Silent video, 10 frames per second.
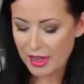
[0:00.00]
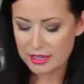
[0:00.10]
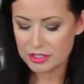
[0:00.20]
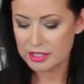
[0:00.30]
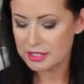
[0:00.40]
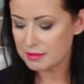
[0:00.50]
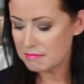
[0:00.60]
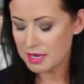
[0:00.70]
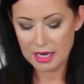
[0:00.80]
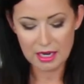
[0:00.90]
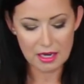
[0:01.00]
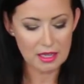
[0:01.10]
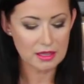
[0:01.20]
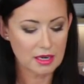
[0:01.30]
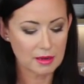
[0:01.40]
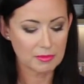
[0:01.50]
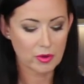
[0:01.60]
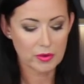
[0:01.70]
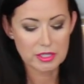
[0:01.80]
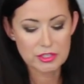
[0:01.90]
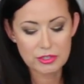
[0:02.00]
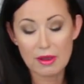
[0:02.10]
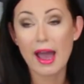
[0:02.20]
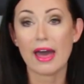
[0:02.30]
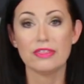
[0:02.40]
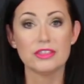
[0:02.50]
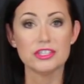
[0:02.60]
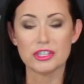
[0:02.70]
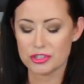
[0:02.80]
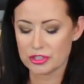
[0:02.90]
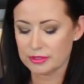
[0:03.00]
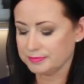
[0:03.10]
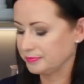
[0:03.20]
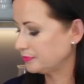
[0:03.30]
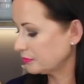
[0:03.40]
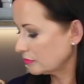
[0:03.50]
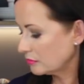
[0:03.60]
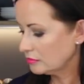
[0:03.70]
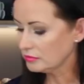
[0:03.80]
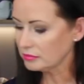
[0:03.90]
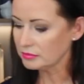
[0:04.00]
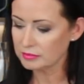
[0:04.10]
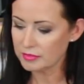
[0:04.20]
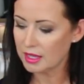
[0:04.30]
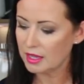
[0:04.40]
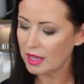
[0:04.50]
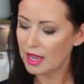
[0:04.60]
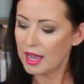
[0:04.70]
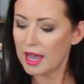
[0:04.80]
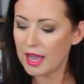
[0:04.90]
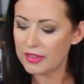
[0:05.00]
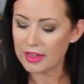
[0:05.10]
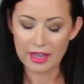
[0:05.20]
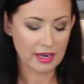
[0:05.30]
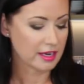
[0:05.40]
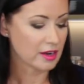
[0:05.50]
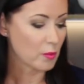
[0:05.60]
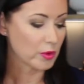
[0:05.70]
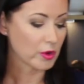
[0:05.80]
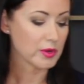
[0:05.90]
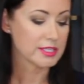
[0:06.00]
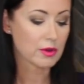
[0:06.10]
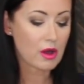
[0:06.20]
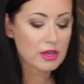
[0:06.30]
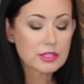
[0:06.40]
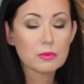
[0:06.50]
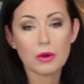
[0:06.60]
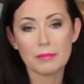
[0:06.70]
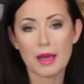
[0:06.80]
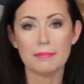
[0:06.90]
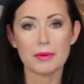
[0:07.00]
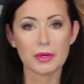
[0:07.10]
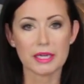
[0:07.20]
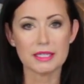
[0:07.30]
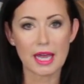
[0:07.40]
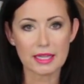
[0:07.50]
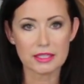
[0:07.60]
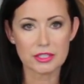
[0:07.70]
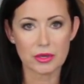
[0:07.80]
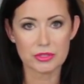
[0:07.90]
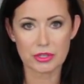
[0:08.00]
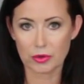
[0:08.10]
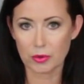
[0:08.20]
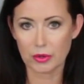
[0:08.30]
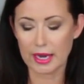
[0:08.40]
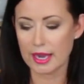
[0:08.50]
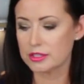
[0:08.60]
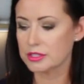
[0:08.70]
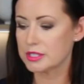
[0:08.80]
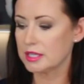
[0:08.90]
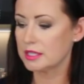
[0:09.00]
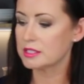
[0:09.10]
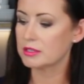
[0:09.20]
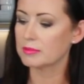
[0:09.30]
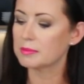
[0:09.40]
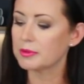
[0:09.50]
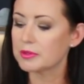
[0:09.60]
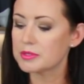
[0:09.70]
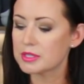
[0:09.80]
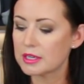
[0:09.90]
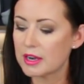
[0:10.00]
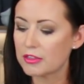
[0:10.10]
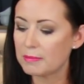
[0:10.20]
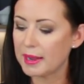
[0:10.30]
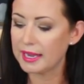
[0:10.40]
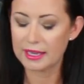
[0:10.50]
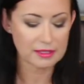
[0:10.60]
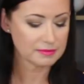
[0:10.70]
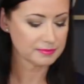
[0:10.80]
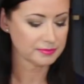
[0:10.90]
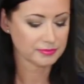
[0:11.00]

that just a minute and then I'm going to add the ginger. And then we're going to also warm up, we're going to lightly toast our coriander seeds. So I'm going to put those in another pan.